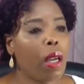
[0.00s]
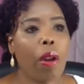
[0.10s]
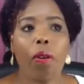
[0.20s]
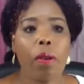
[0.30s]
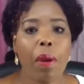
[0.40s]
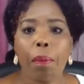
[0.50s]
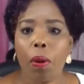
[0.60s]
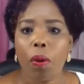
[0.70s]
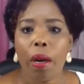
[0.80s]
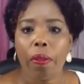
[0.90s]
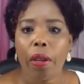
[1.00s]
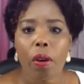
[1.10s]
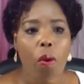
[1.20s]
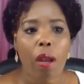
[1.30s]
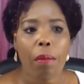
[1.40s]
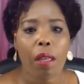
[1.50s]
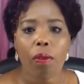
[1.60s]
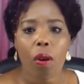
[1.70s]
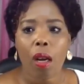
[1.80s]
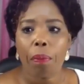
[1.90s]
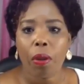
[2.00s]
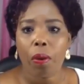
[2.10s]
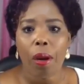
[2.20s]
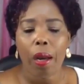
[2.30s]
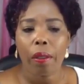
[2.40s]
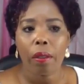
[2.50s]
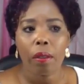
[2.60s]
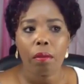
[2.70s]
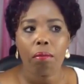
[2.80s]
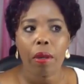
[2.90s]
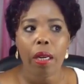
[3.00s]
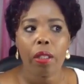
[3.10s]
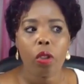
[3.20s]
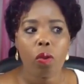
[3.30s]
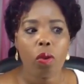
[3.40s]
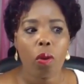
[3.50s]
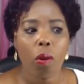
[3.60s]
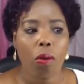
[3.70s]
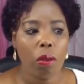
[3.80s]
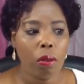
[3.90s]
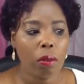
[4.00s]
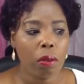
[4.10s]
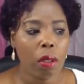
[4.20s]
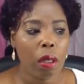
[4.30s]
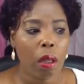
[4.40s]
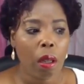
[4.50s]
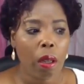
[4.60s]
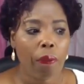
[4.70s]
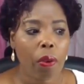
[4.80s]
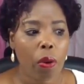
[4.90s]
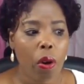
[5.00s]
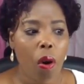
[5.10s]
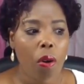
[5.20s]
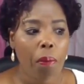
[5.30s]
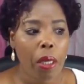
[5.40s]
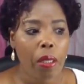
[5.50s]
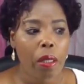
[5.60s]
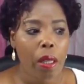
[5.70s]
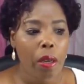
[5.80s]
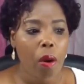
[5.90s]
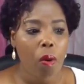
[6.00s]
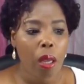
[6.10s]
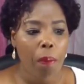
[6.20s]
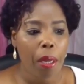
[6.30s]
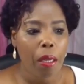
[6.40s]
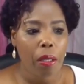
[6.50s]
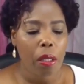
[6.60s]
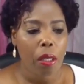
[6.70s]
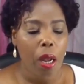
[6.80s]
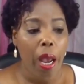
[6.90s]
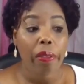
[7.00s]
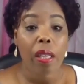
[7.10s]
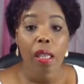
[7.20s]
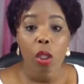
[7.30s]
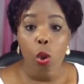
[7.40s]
I don't remember what are the requirements for Capital One, but I do know if you don't meet the requirement, I think it's